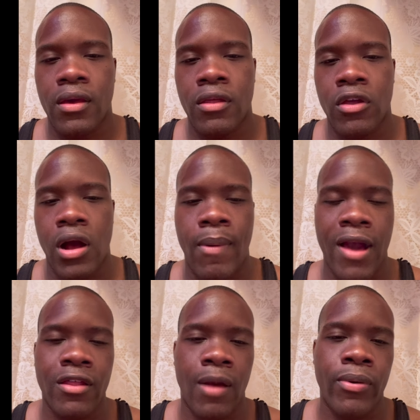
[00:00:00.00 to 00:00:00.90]
so I
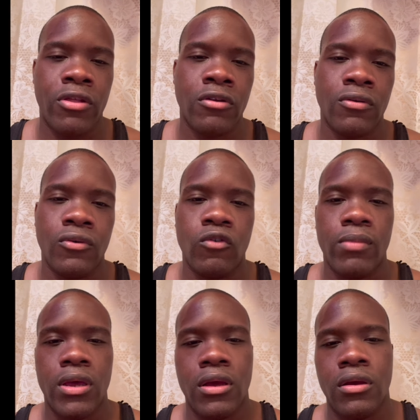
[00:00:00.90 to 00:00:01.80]
pass out peace to the dude,
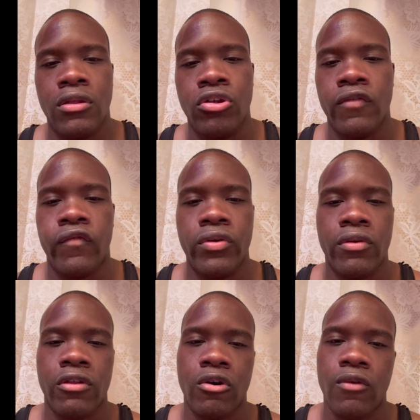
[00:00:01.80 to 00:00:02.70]
man, Jill Fuel.
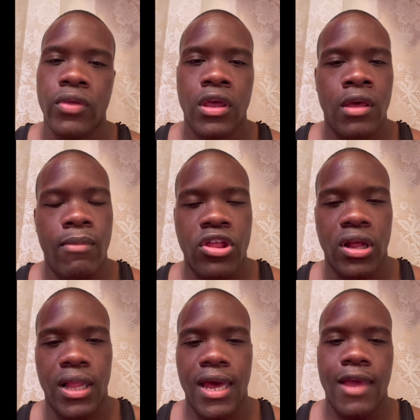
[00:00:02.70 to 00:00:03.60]
So make sure
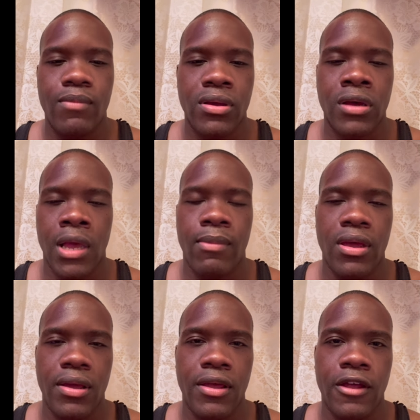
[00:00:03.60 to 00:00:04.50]
like,
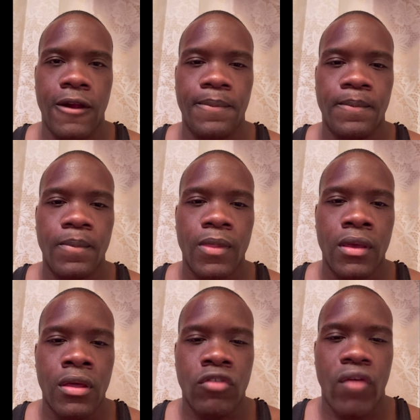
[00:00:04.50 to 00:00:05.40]
comment, and
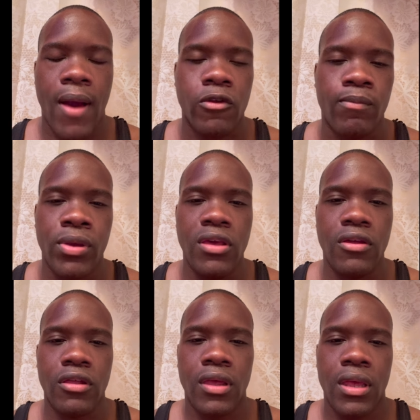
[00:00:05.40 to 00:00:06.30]
strive for
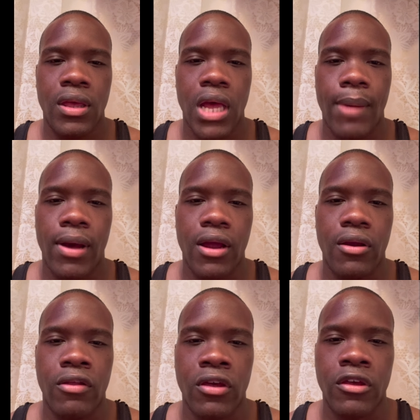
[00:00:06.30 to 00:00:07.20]
peace. I'm out
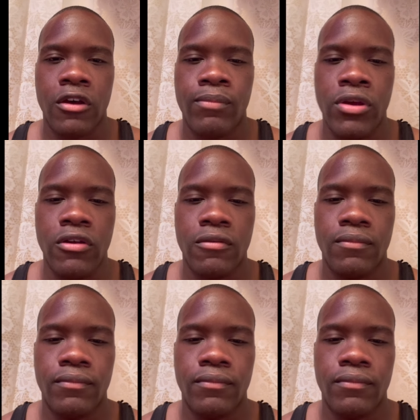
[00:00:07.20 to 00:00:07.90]
here. to kill Peace.